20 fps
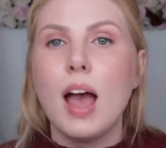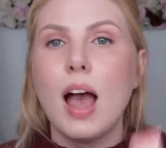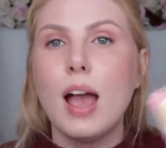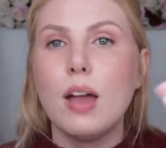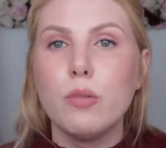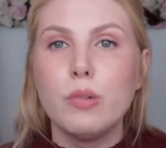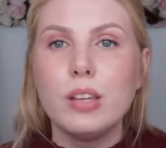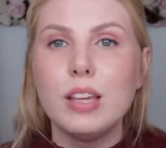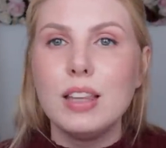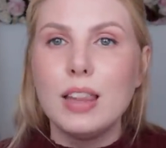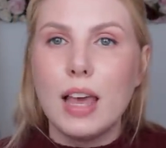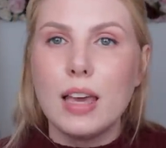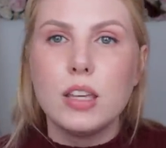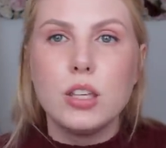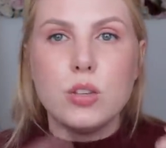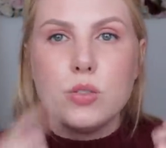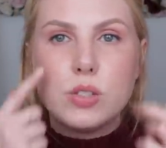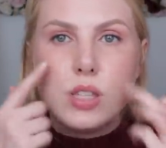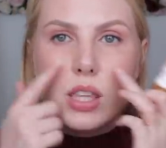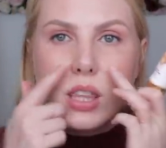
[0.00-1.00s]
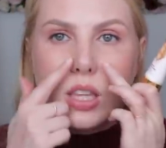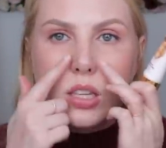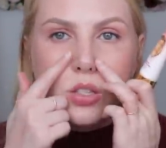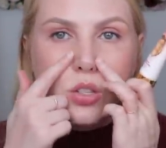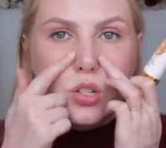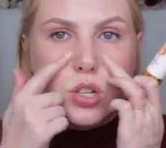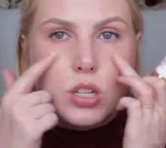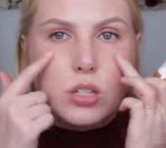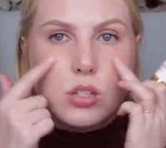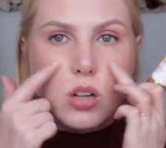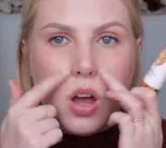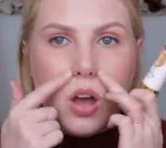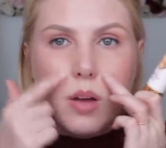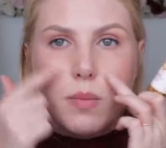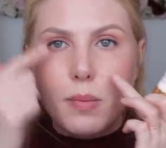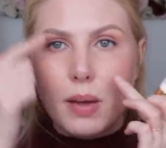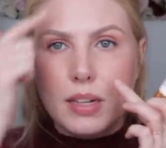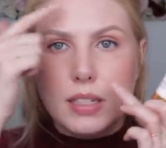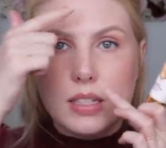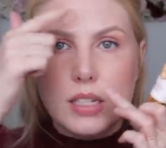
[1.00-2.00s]
I really like using this just
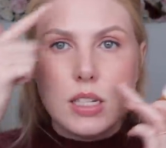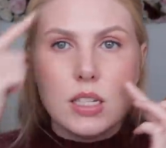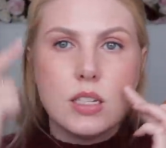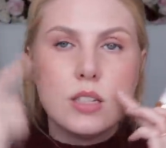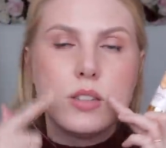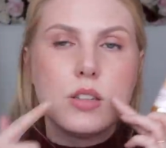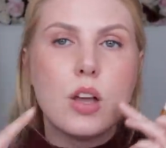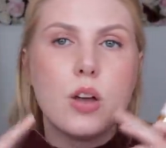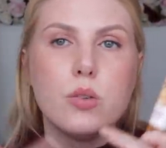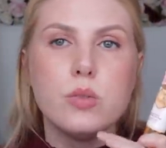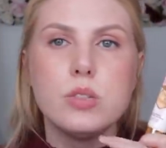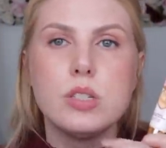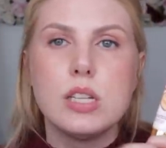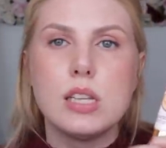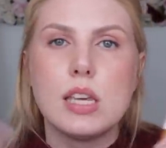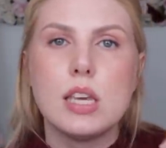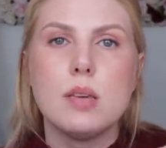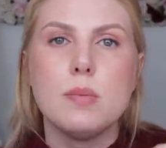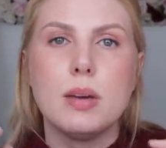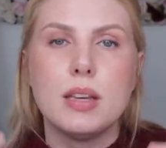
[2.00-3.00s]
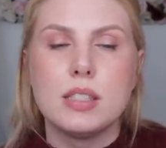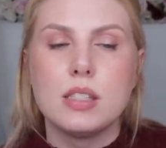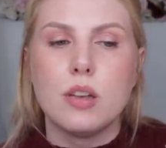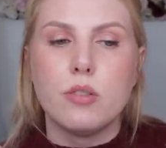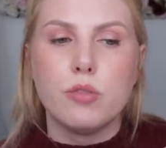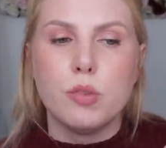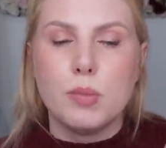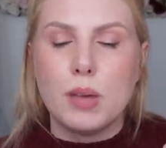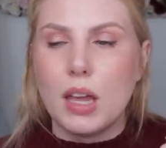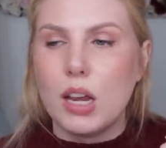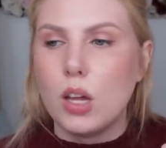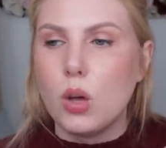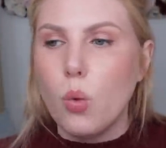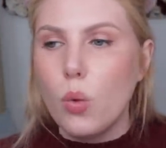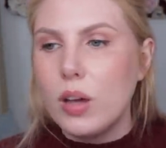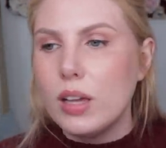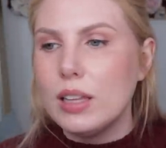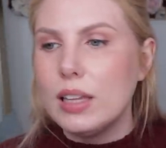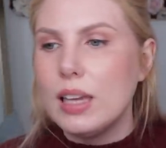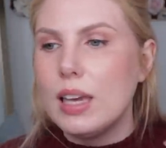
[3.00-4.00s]
on my T-zone to keep myself from getting
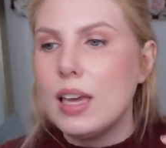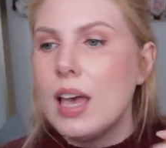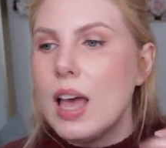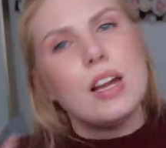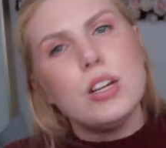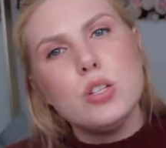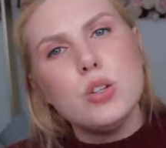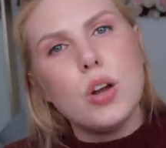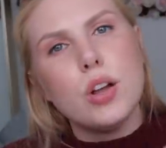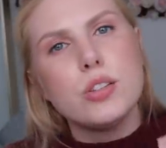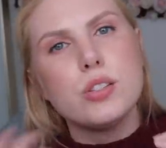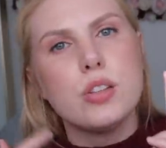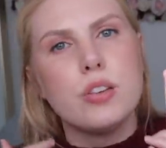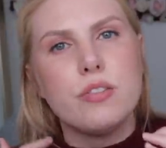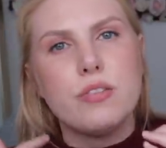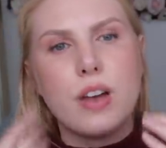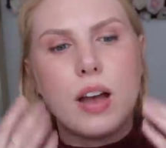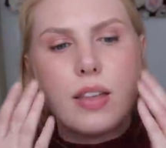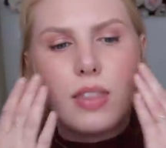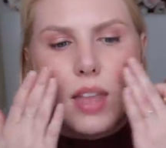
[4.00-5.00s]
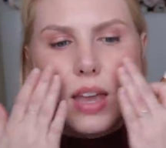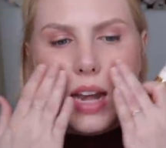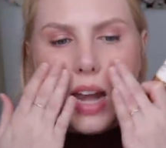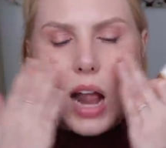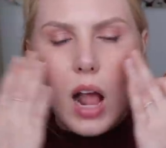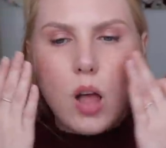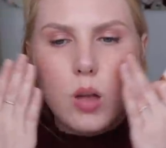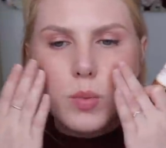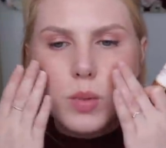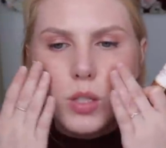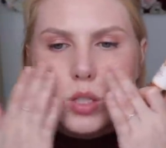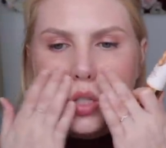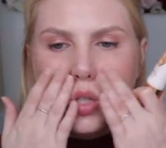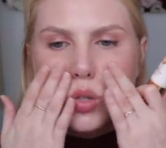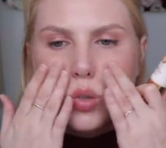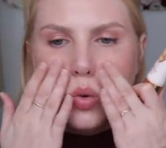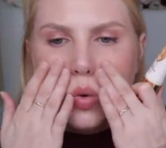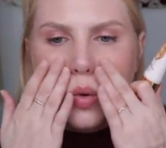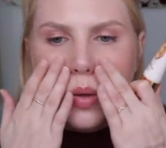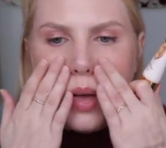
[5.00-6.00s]
oily. I do also find that it helps
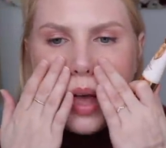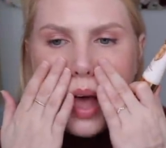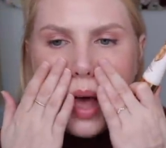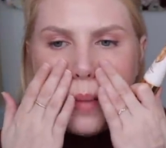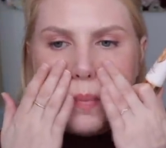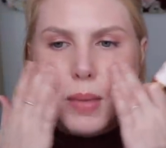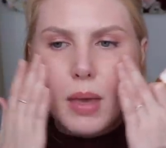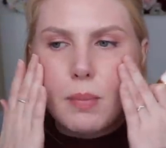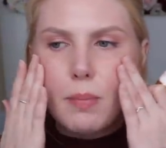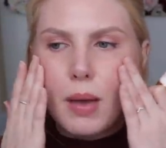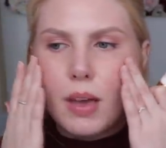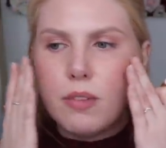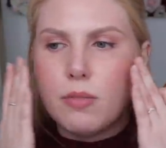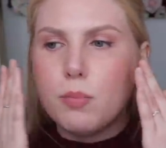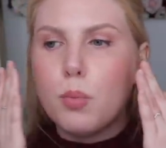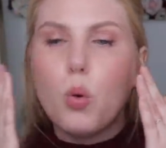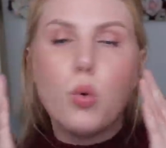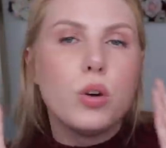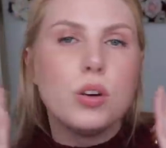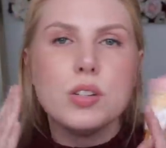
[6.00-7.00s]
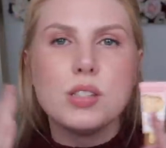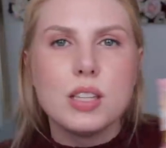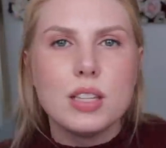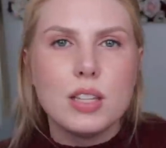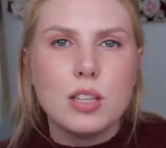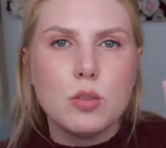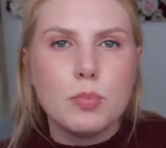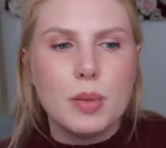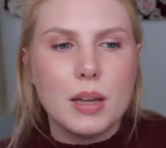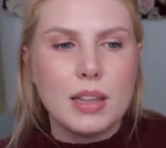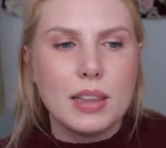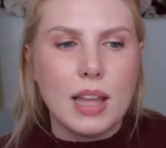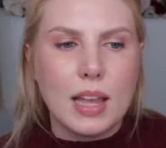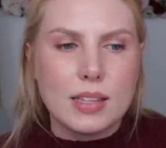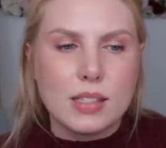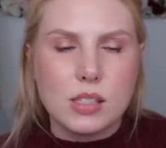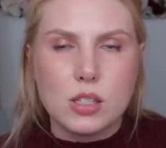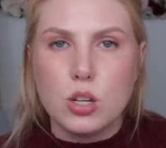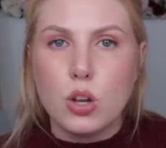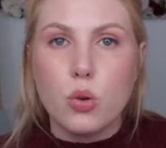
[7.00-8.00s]
to uh, make my pores a little bit
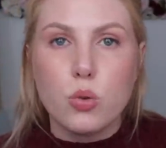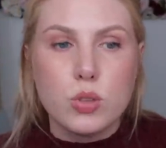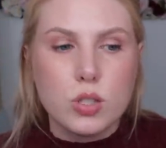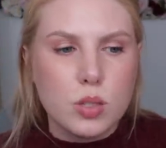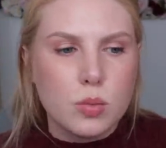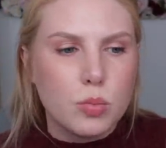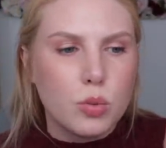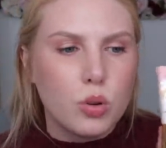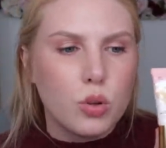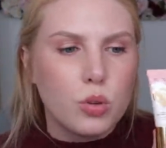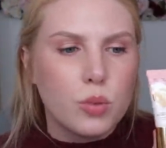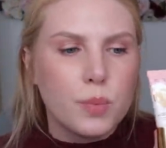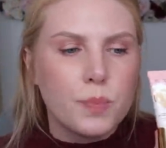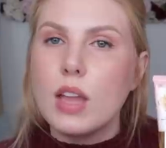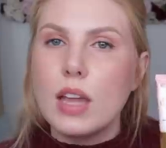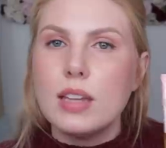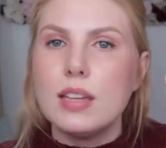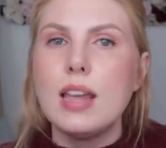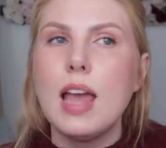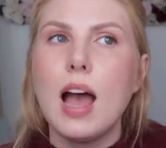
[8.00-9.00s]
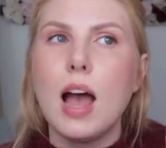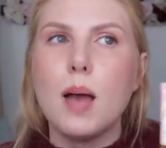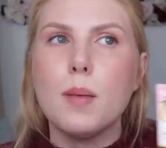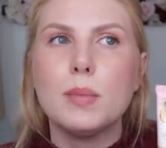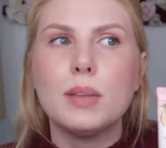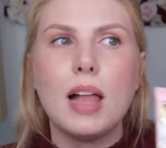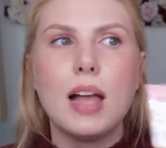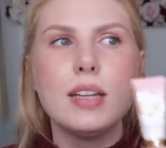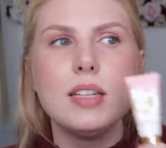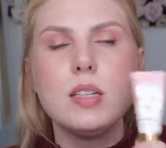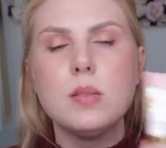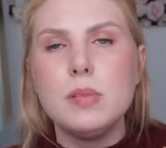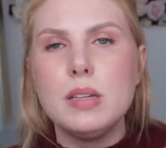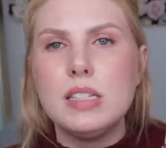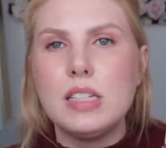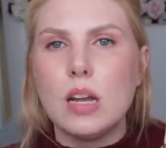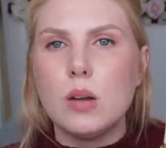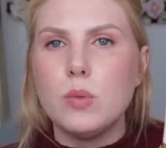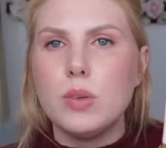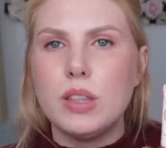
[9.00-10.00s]
less noticeable. And yeah, I'm glad to be
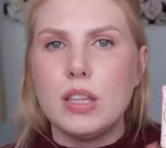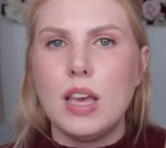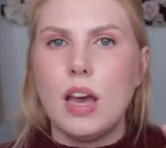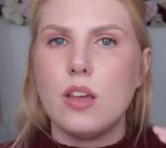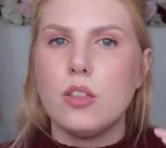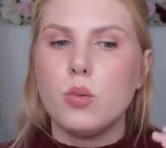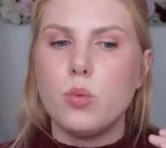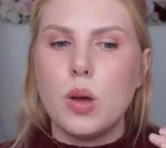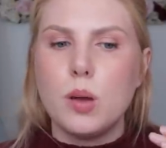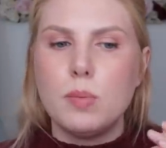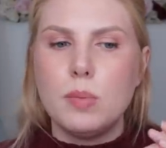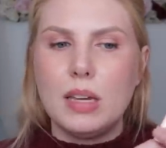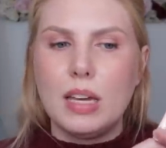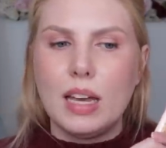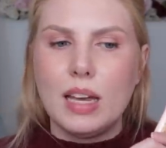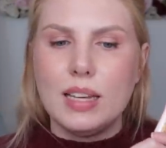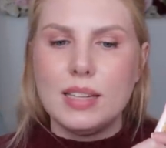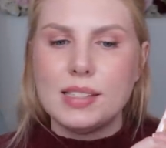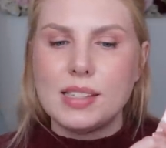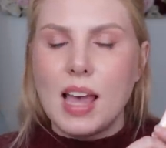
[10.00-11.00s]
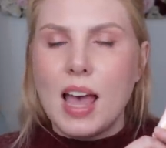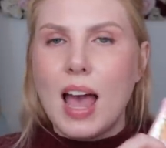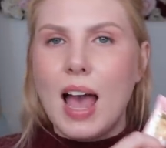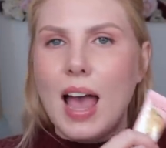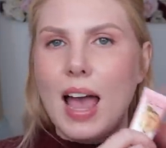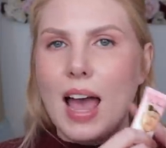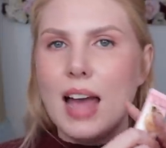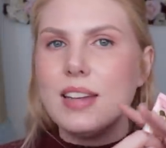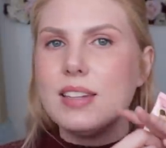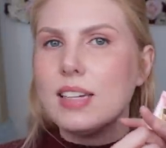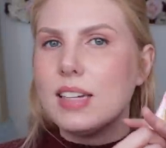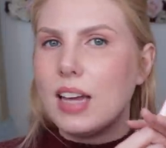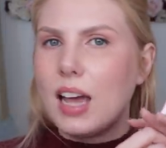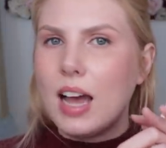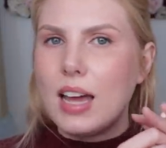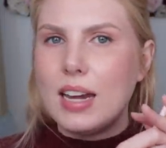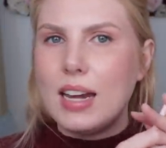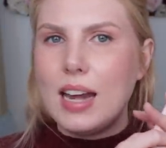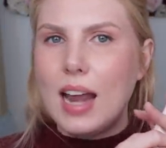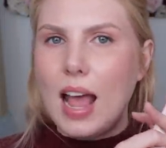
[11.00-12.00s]
done with the other one because I had to
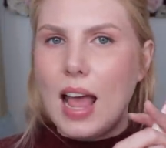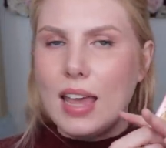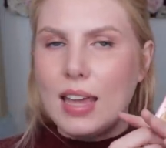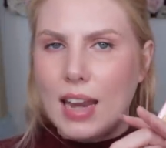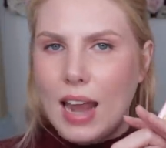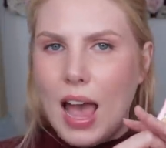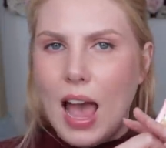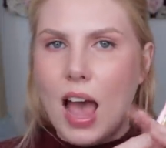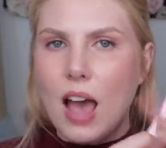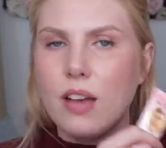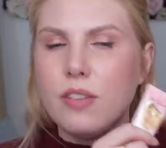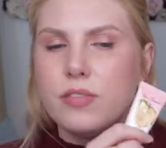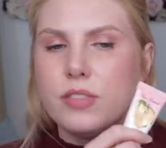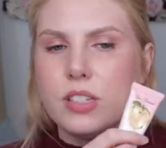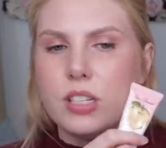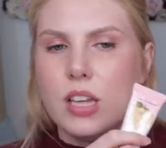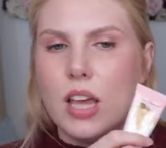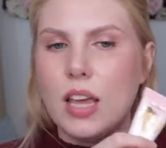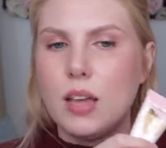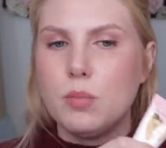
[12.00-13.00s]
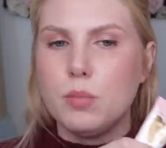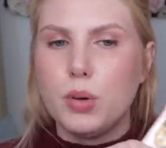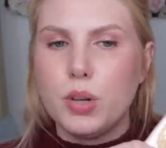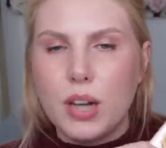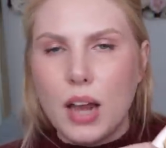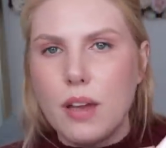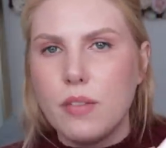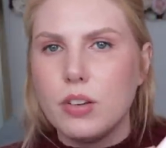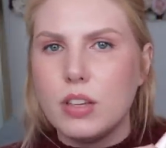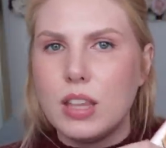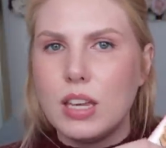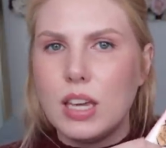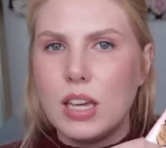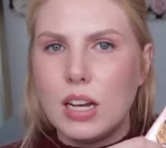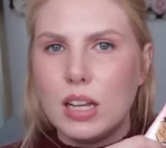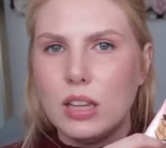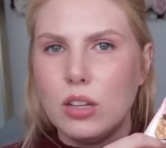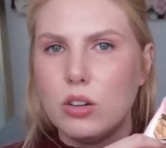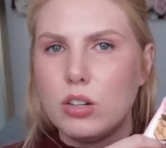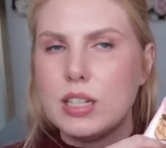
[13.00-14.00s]
cut it in half and put everything
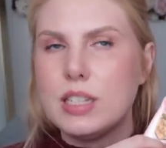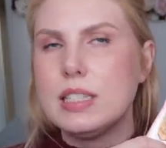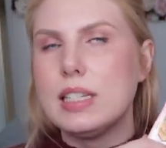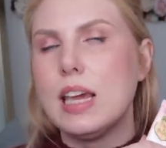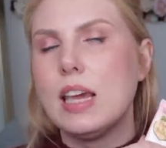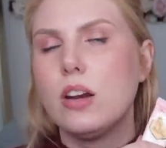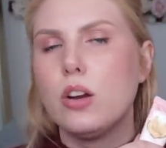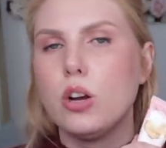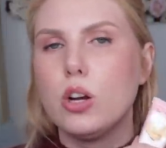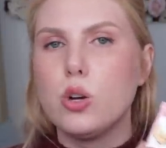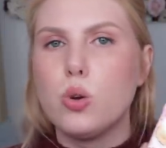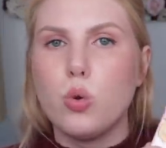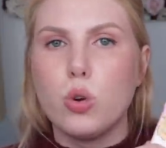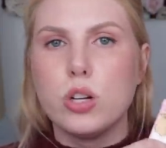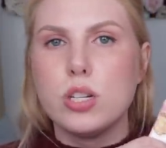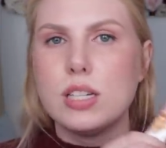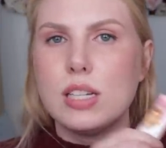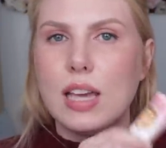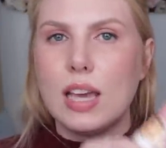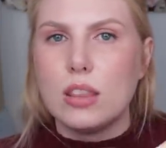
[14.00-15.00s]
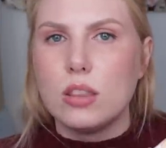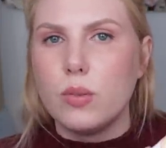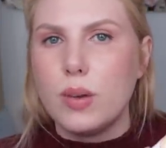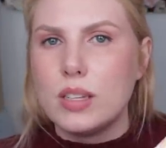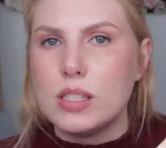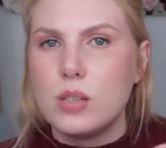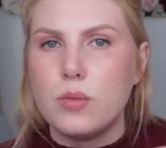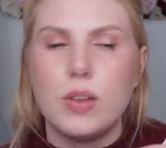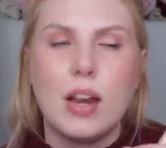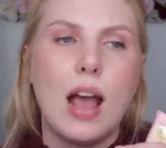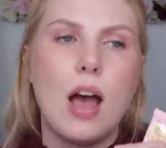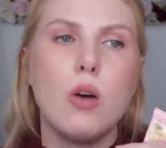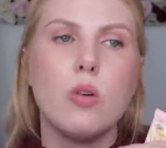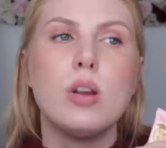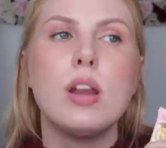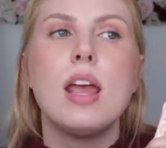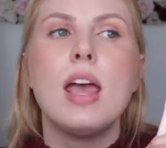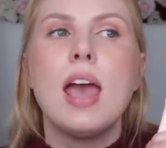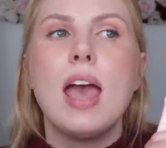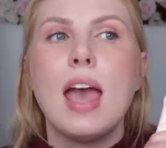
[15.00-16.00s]
in a little container in order to get the rest of it out.